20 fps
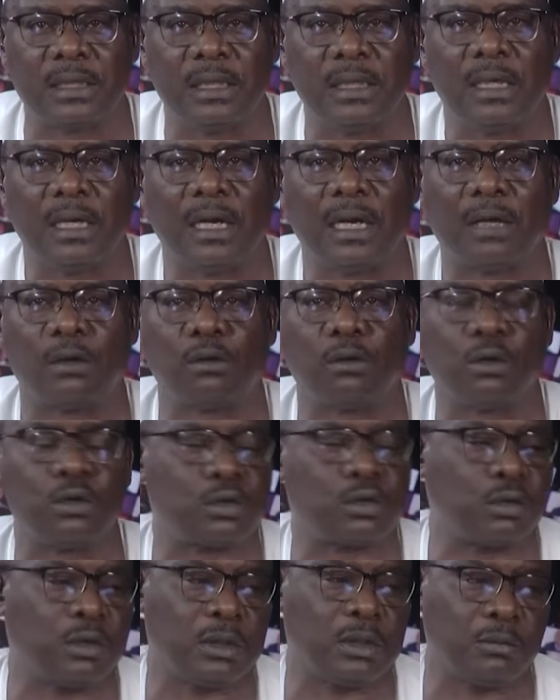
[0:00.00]
and
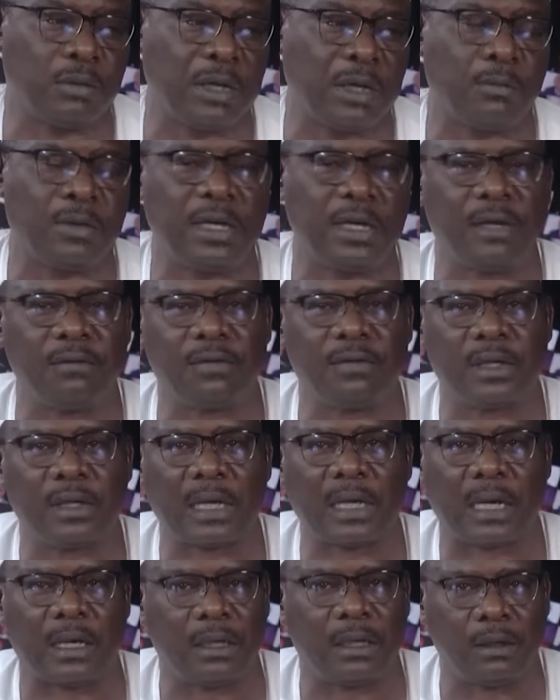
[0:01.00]
also the way we even,
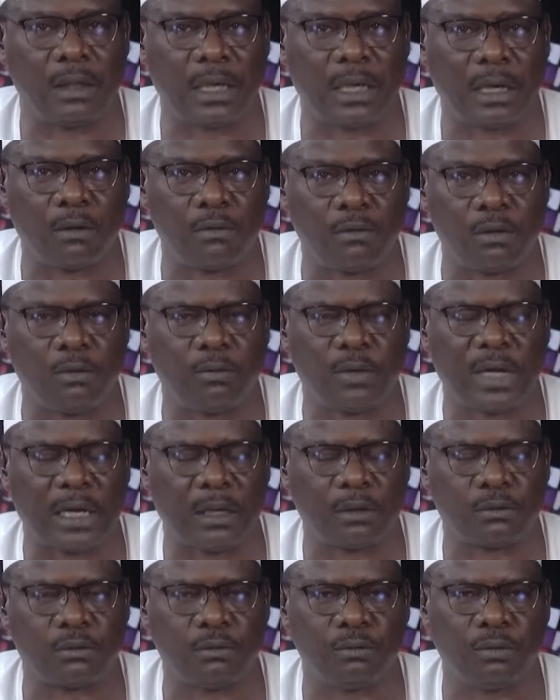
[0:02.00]
and now we
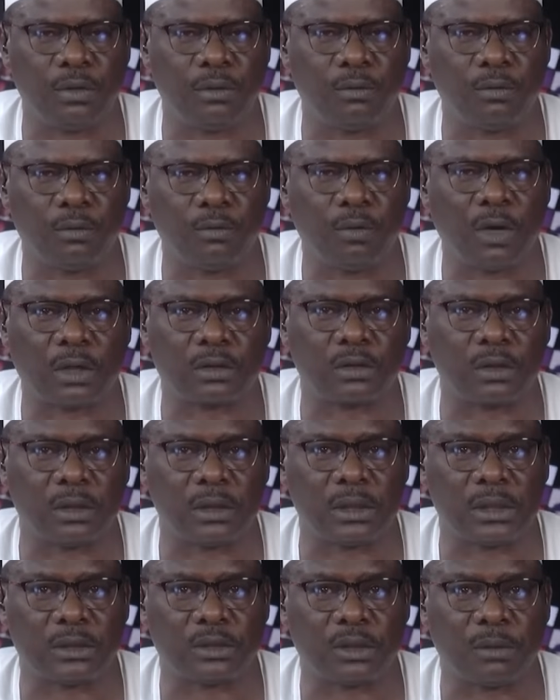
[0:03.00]
worked on
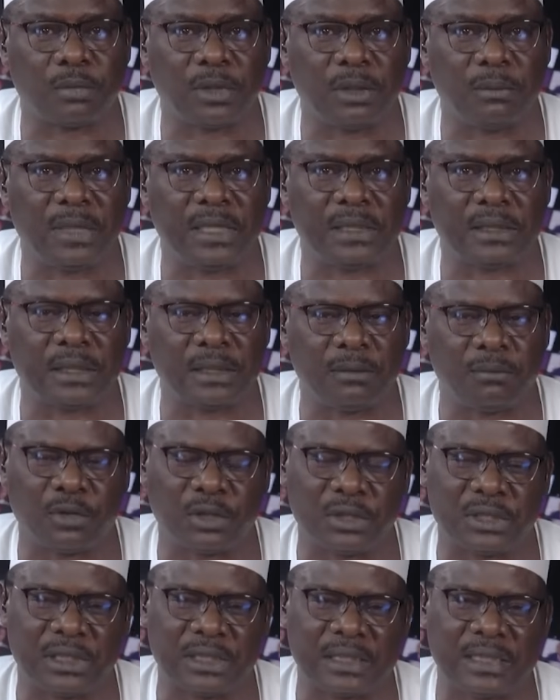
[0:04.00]
the supplementary
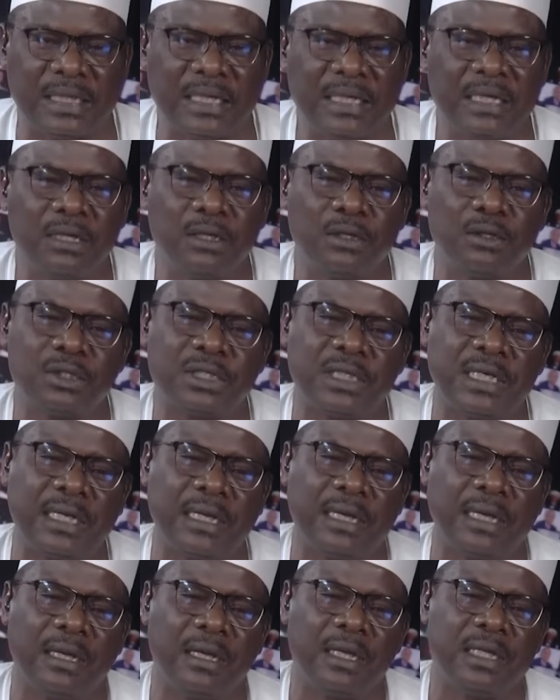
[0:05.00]
budget. You see,
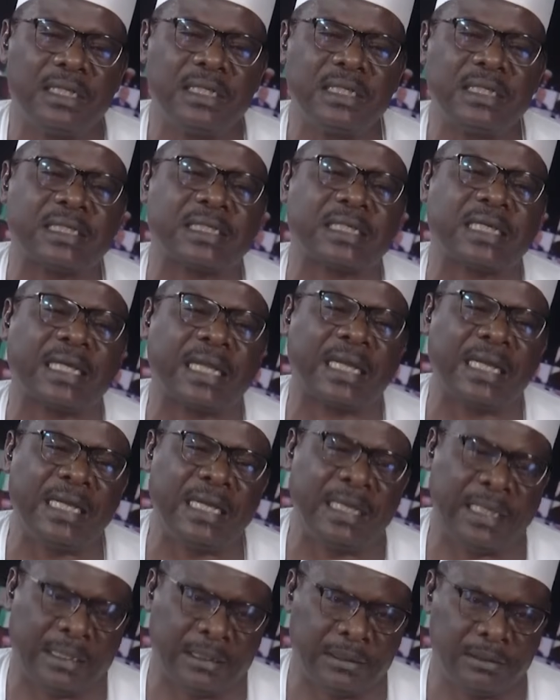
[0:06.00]
this
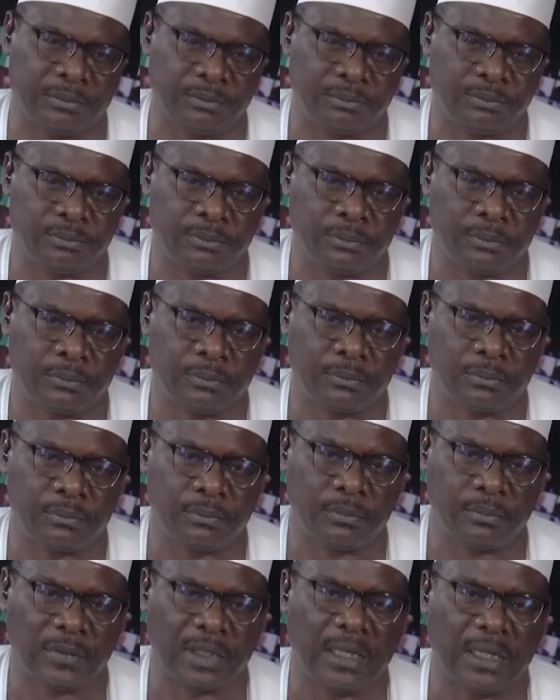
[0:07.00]
screening
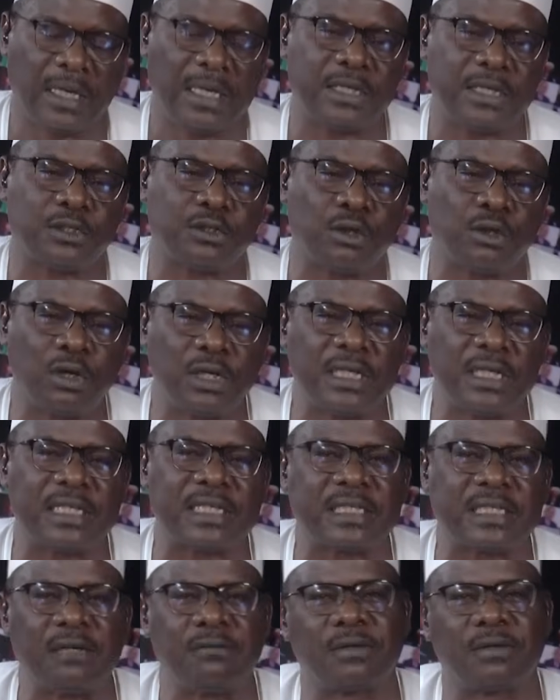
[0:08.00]
is done in
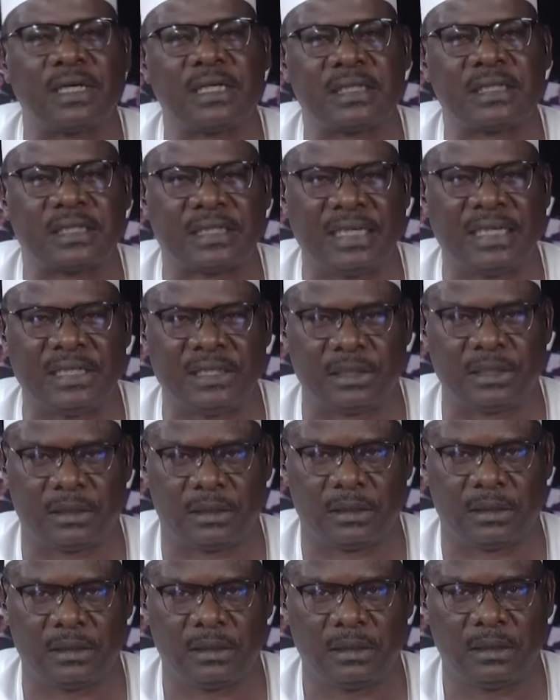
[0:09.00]
several
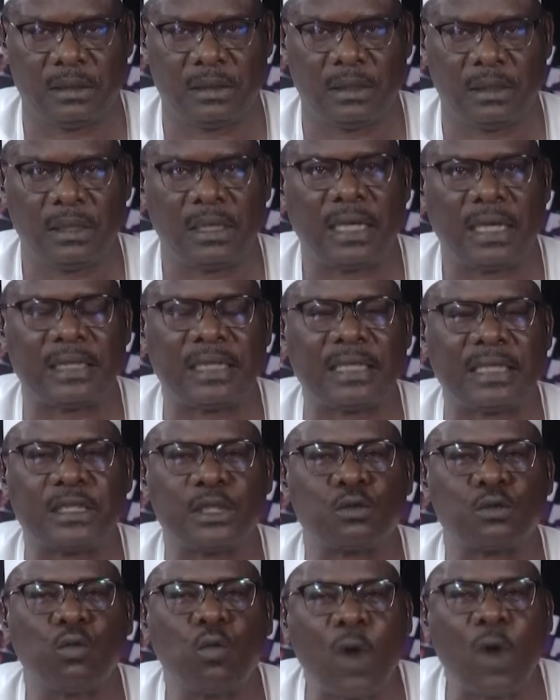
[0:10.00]
stages. And that is
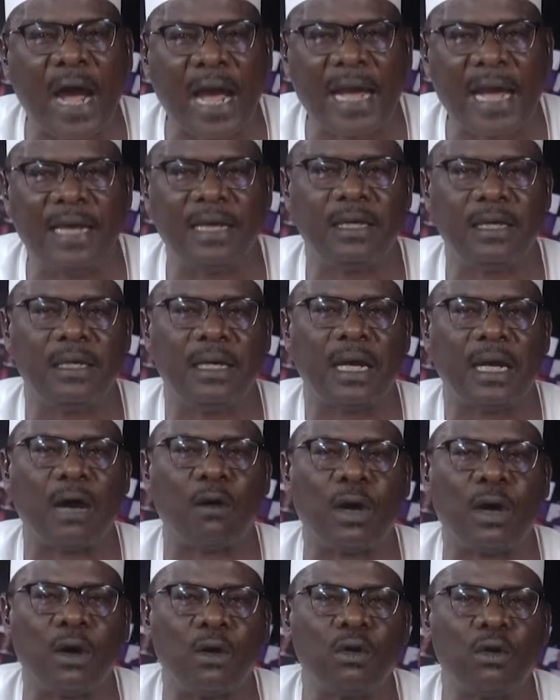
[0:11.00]
why
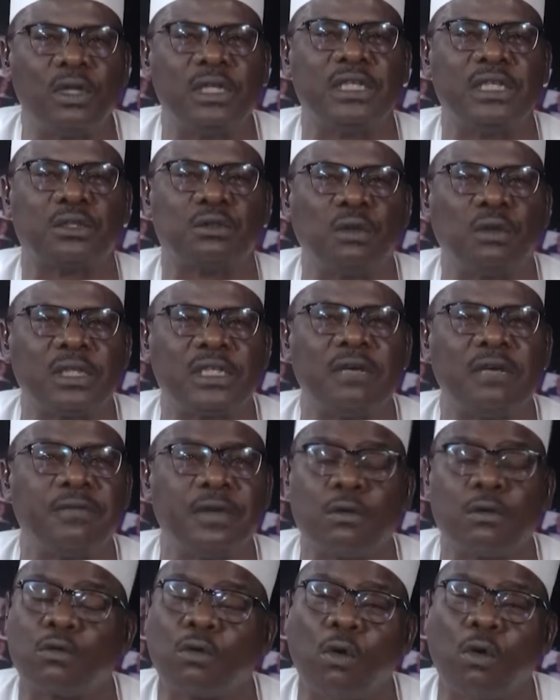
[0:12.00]
our own is not
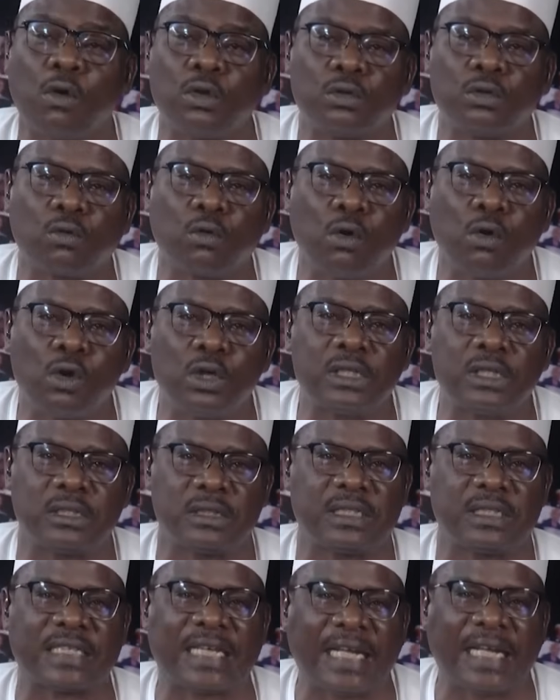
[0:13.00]
even called
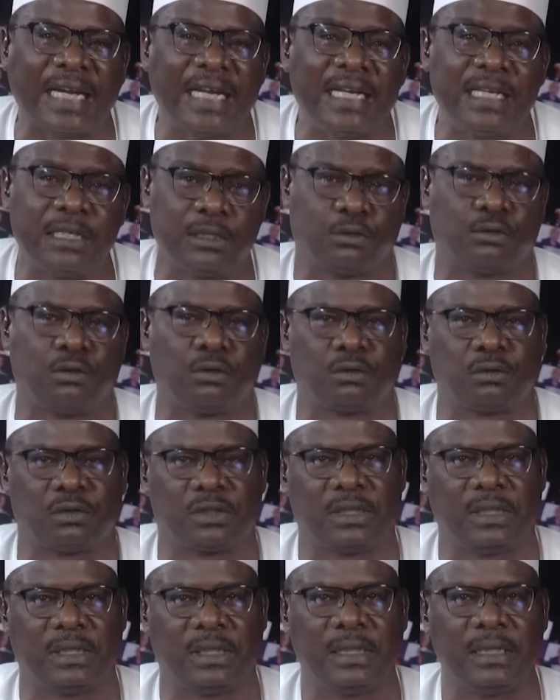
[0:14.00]
screening, so to
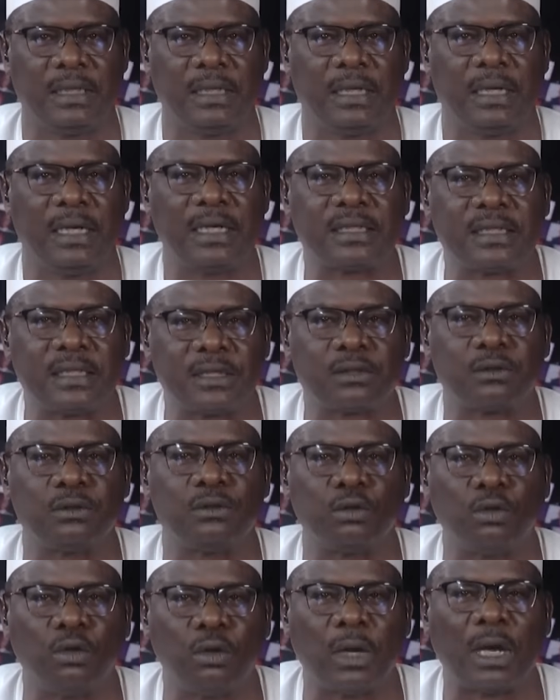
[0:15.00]
say. It is
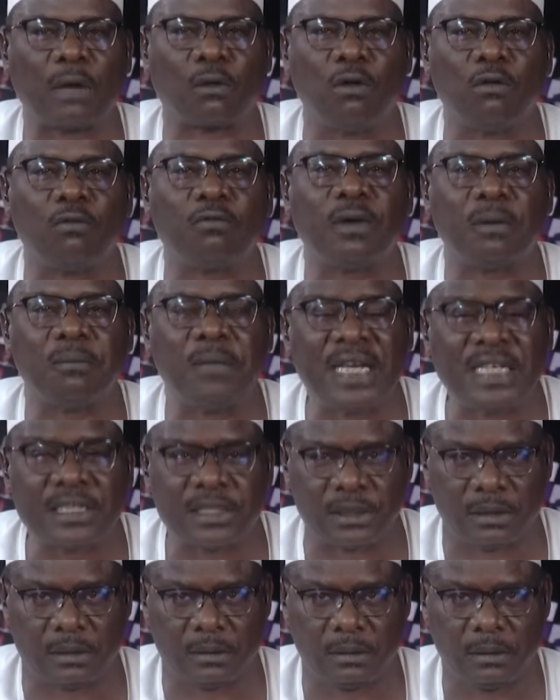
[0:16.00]

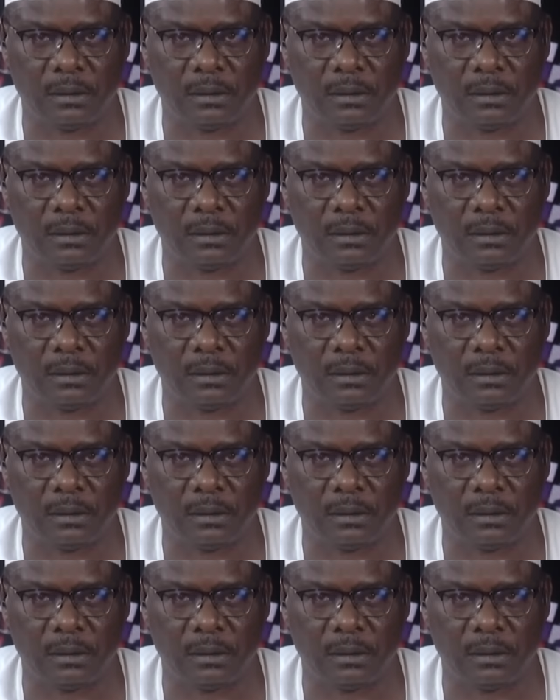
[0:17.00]
confirmation.